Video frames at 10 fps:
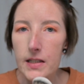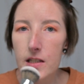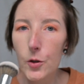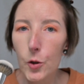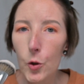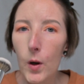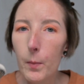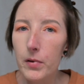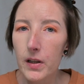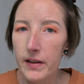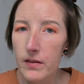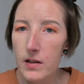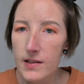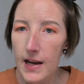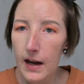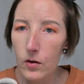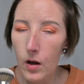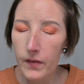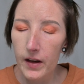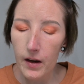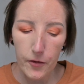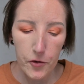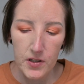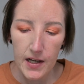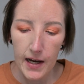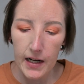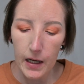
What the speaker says: To blend this out on the other side,